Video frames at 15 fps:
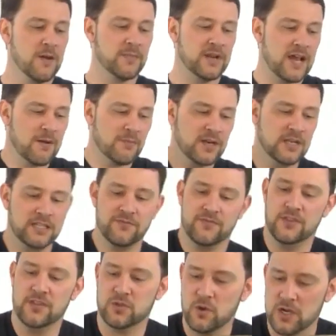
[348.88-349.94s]
But now I'm going to
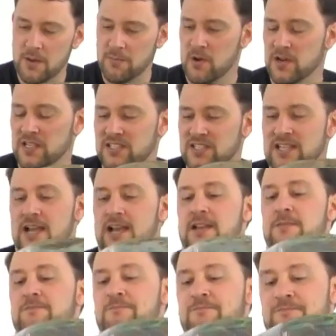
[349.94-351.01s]
lift this one up on its side.